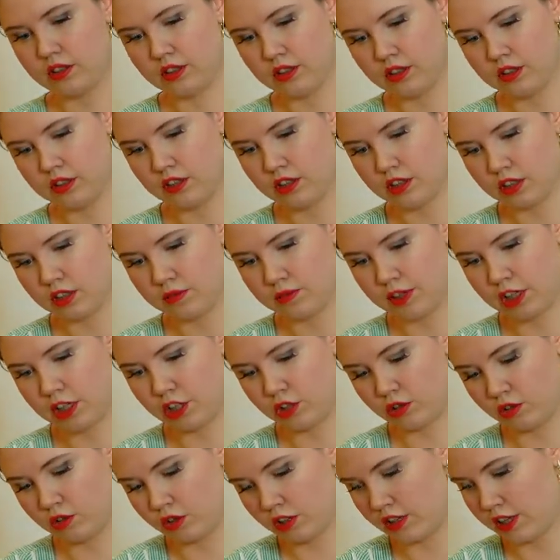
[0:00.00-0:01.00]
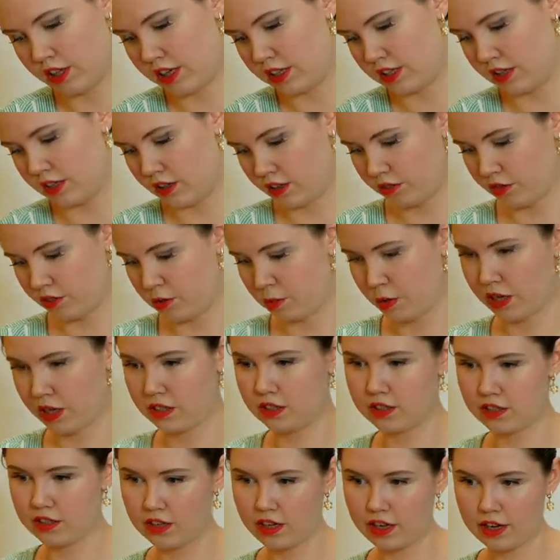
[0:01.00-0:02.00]
Just make sure that there's enough space
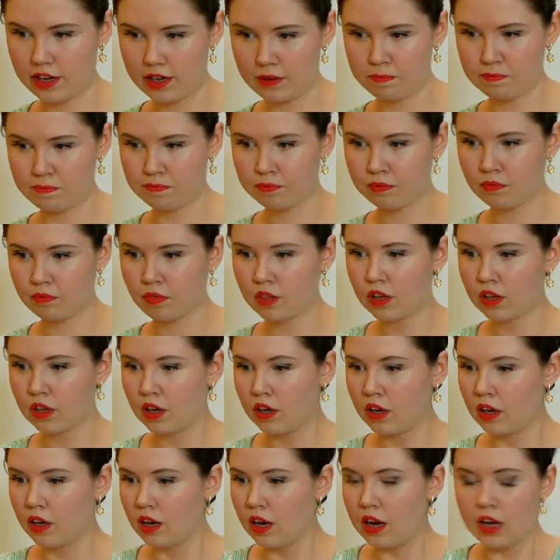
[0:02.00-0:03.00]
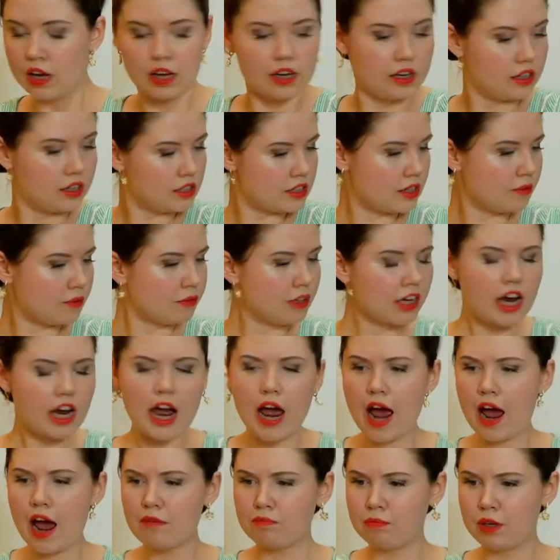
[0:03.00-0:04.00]
there. Something I
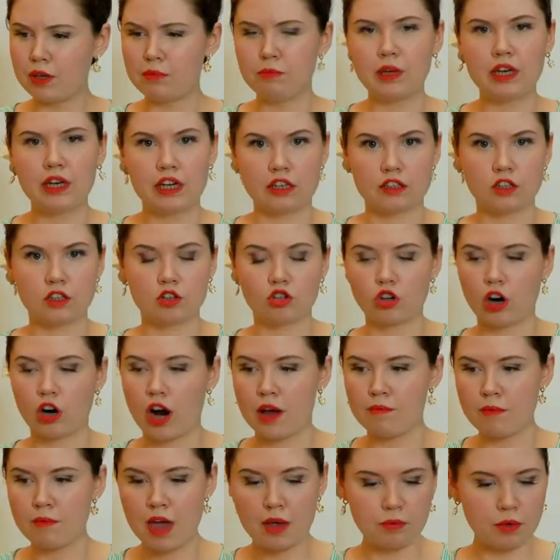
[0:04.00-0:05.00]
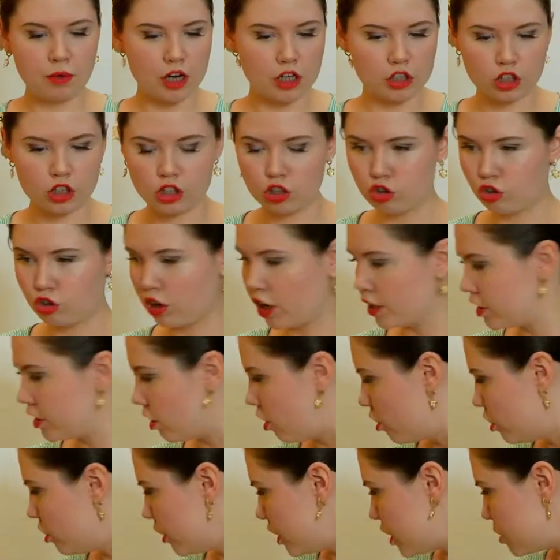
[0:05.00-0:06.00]
have been meaning to try. Maybe I should have tried it
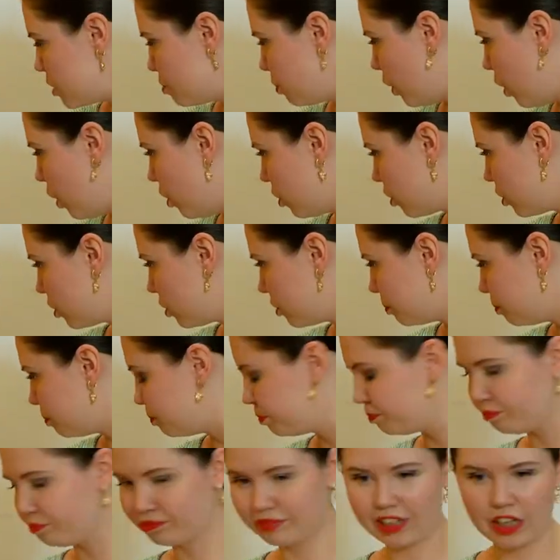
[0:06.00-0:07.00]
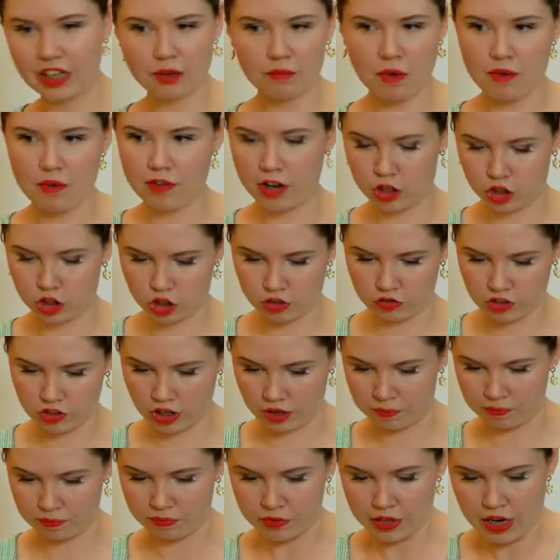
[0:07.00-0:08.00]
on this block. Yeah, maybe I should have
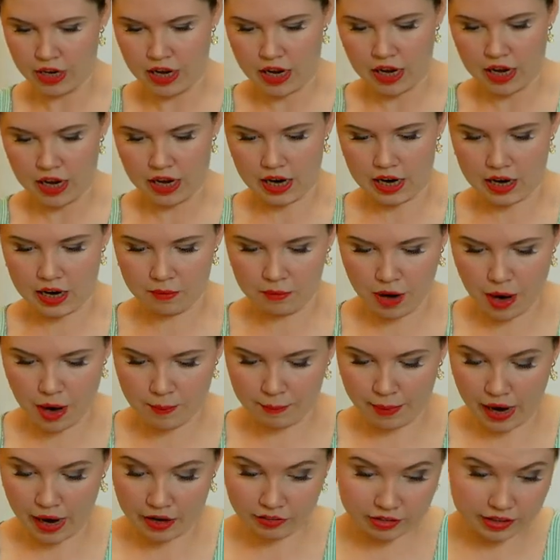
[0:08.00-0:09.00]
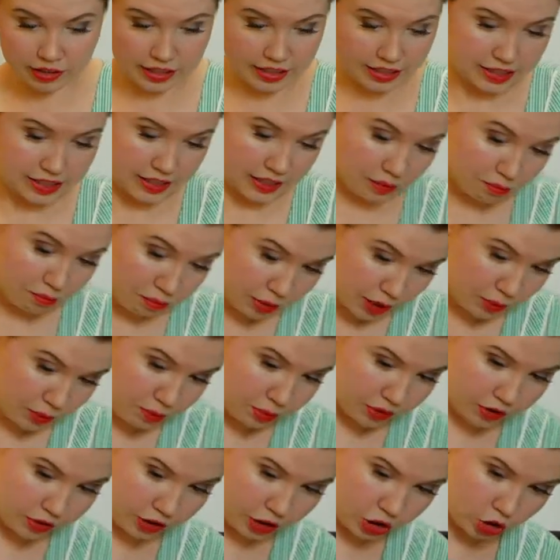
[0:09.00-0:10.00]
done. Apparently some
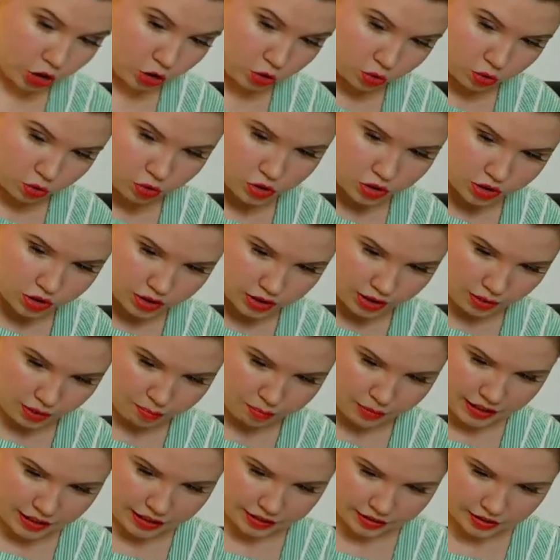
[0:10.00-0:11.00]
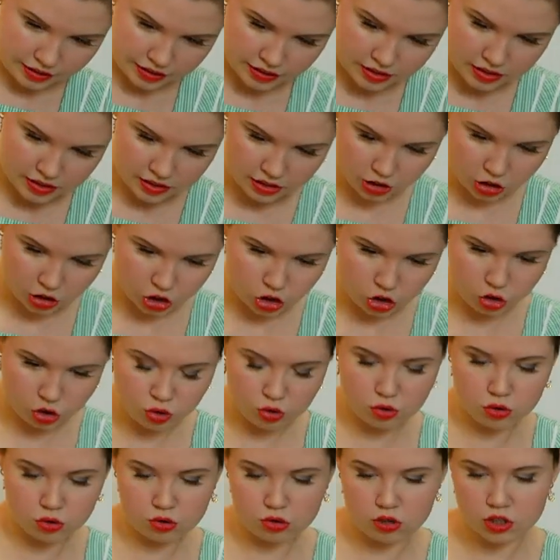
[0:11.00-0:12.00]
people use, some milliners,
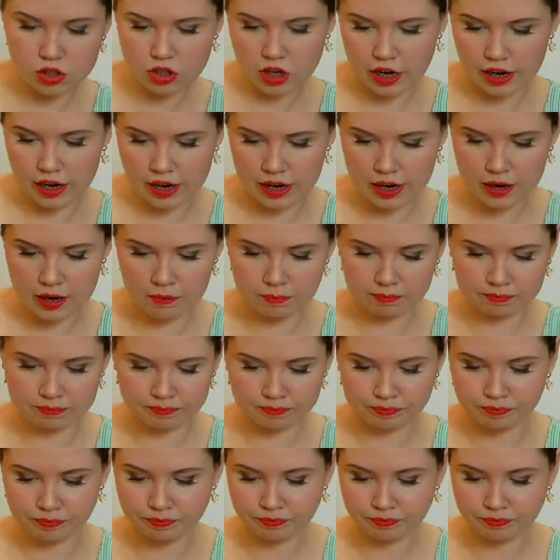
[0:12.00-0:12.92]
use other